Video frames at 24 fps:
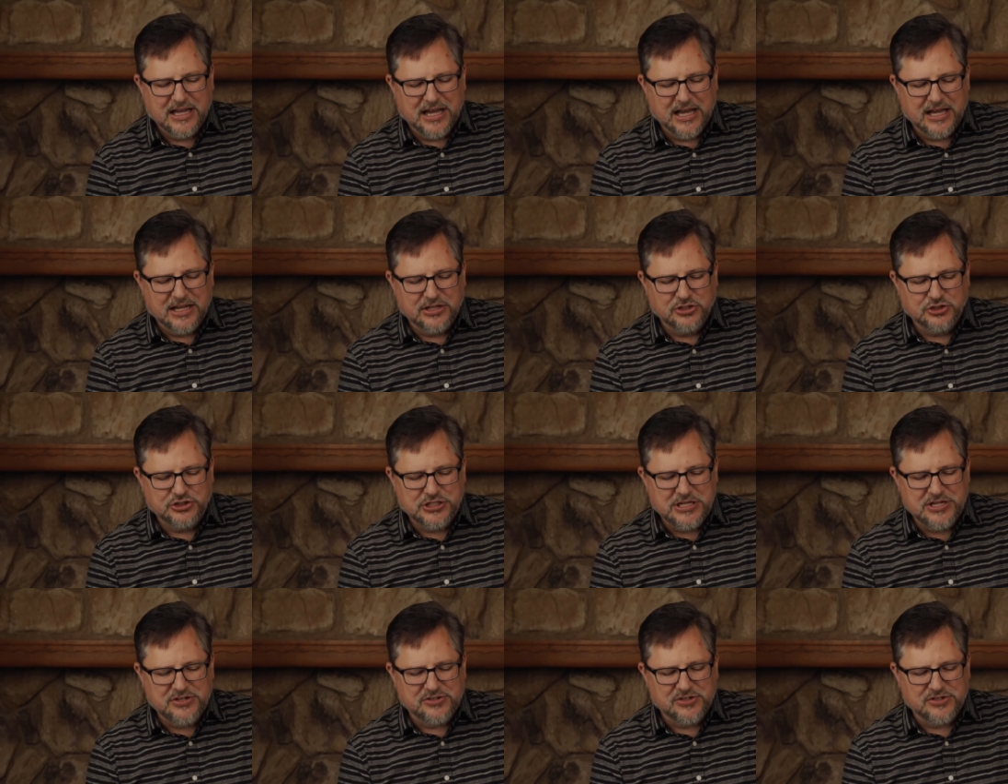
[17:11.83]
Uh,
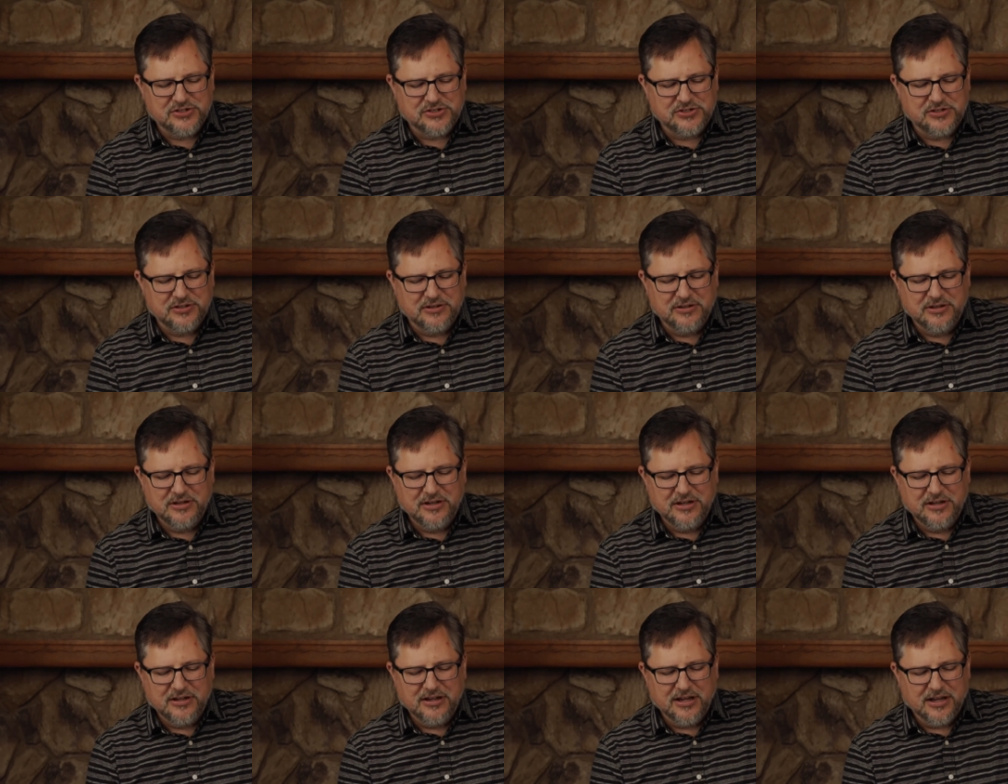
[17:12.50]
Jesus
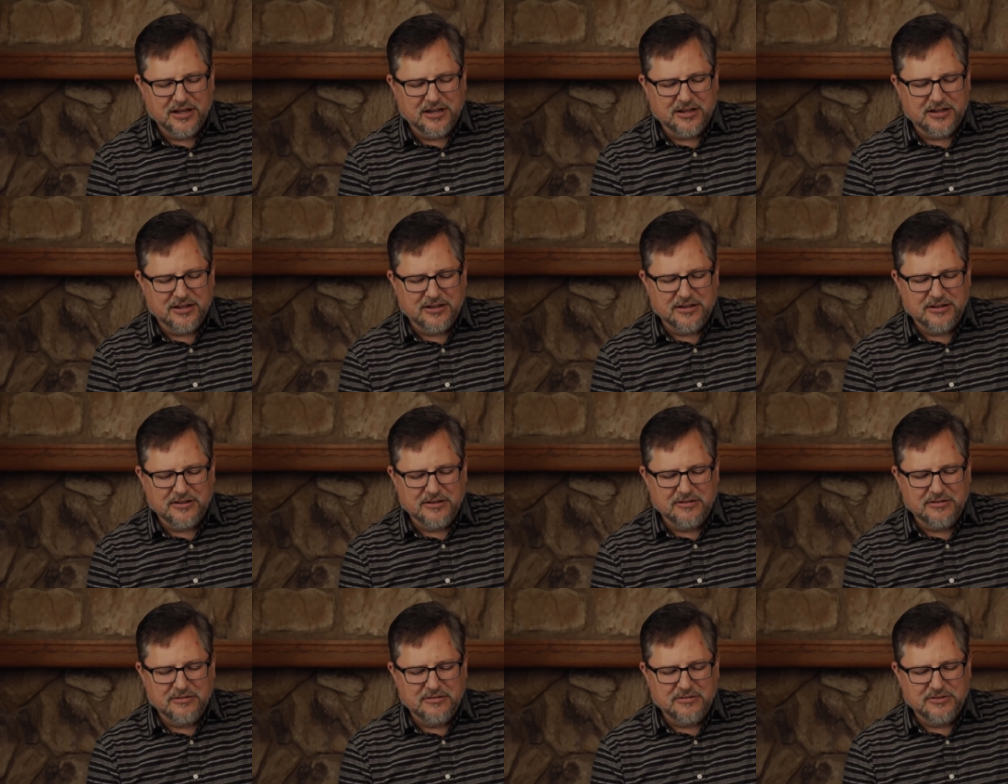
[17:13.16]

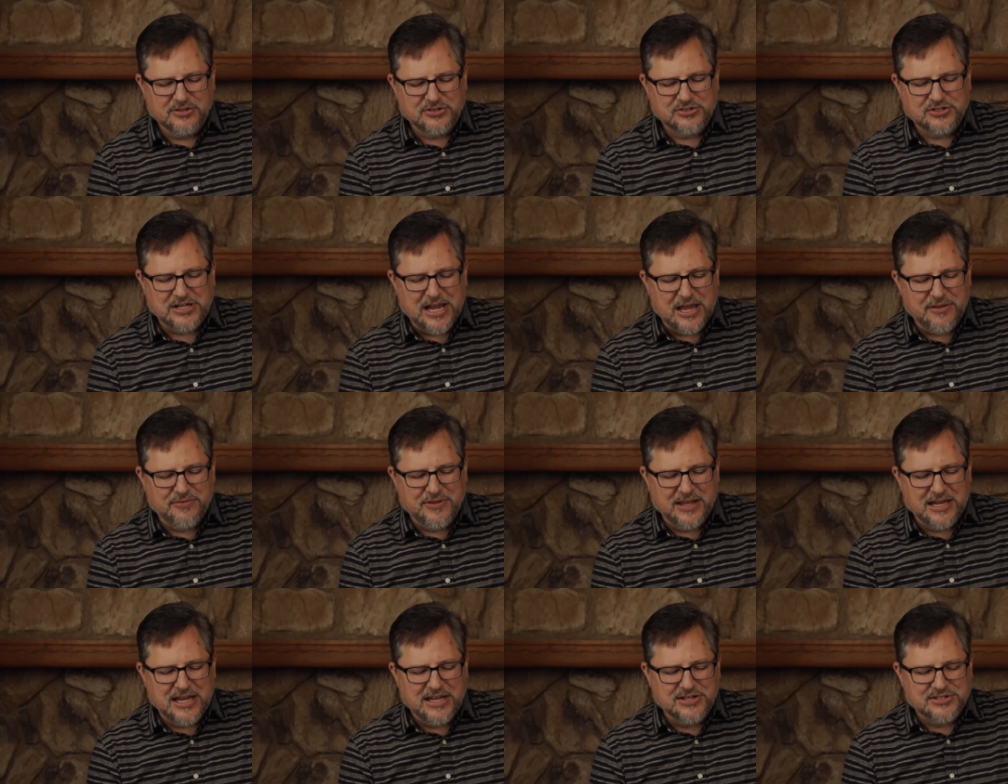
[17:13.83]
uh,
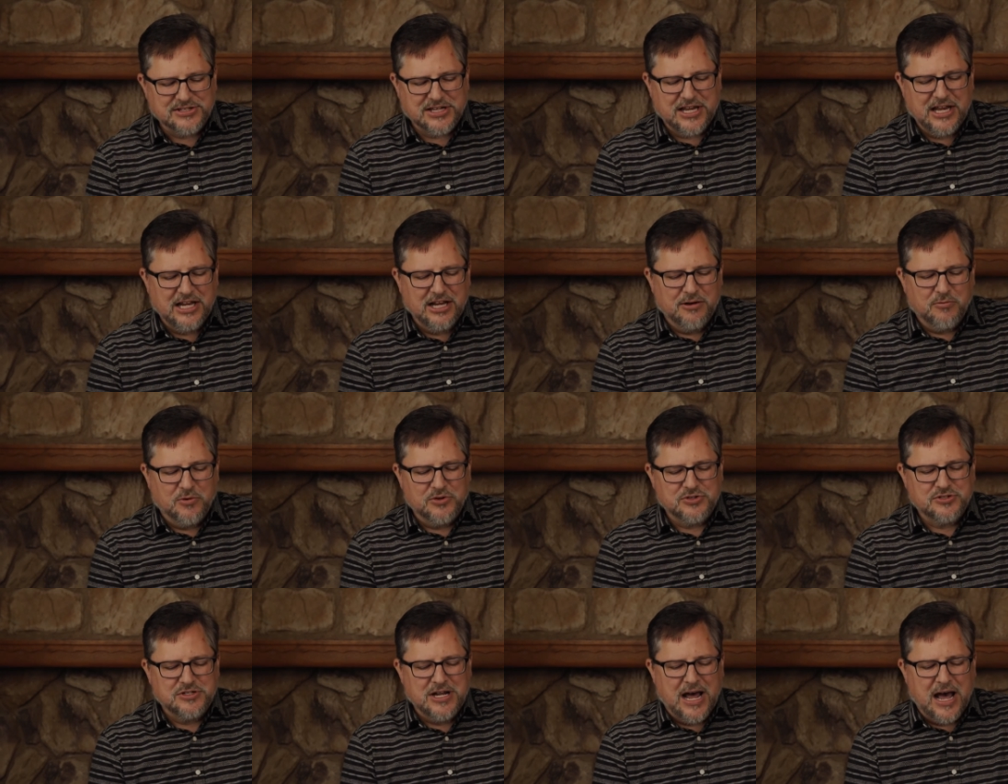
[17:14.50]
said that his kingdom
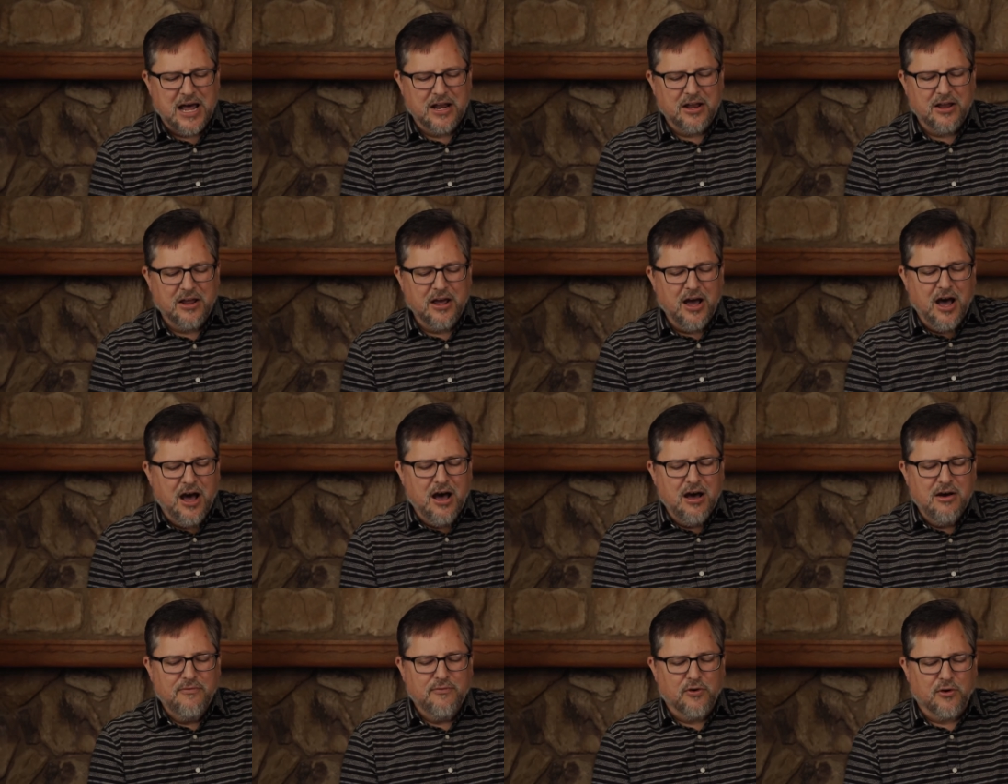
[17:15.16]
was not
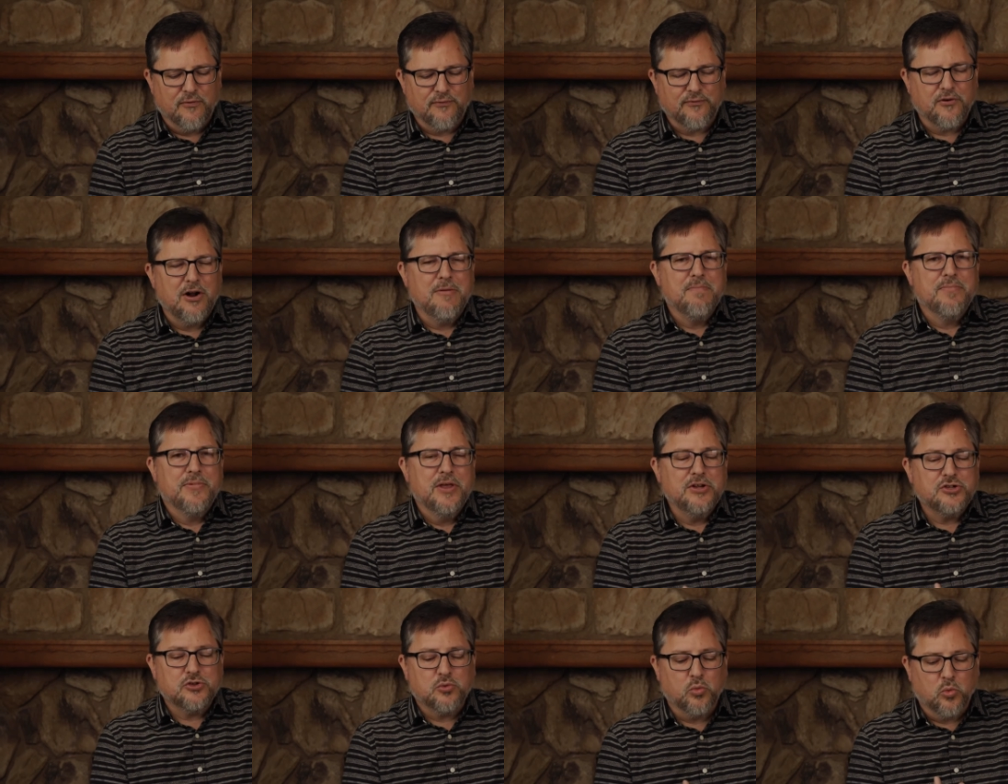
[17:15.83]
of or
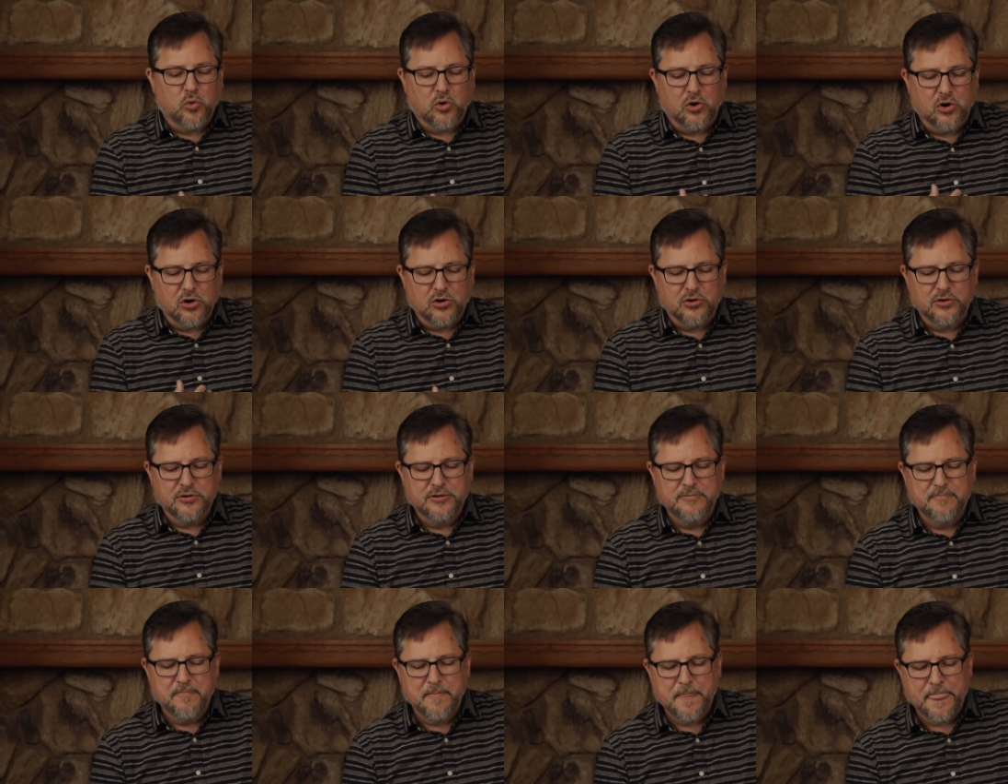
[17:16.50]
from this
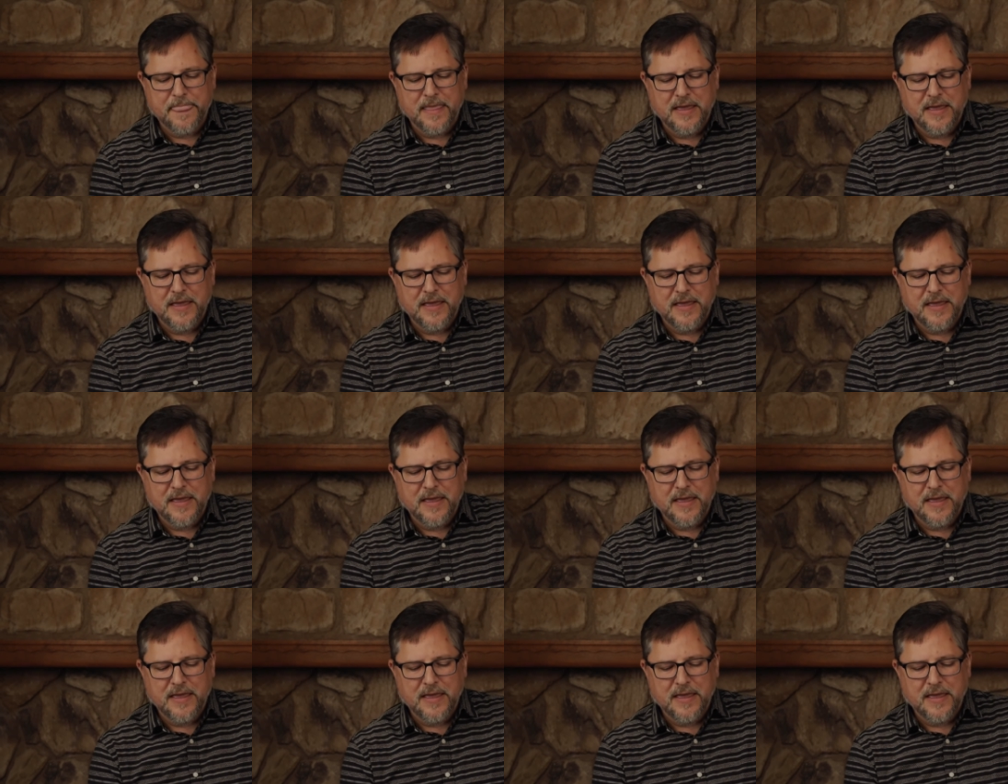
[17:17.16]
world,